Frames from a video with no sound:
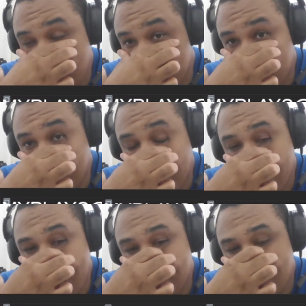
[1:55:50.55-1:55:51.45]
It's the
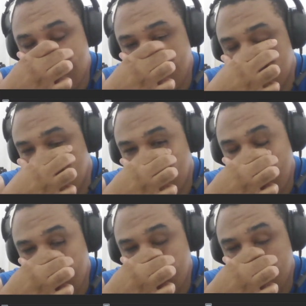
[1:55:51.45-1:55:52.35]
process of
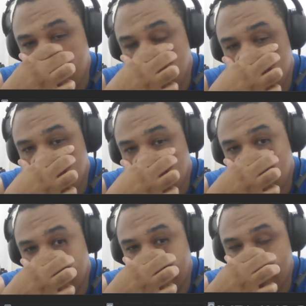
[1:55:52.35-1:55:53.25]
dividing
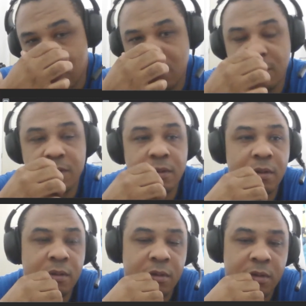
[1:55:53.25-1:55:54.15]
is the issue.
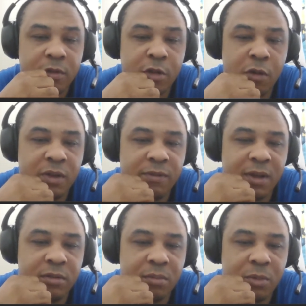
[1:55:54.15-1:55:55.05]
So if we
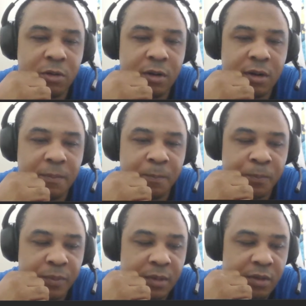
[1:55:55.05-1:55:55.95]
found a more
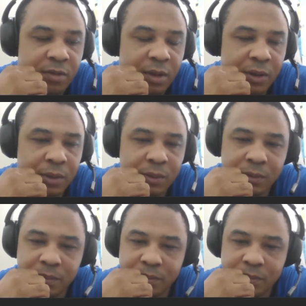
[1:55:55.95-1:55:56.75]
so.